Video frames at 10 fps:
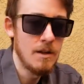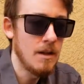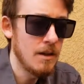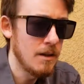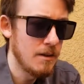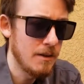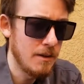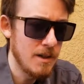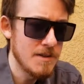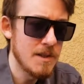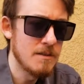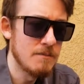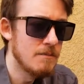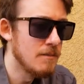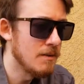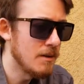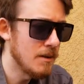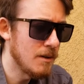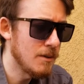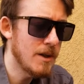And I said,
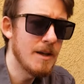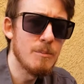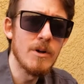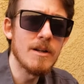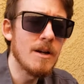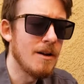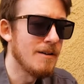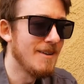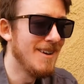okay, bring it on.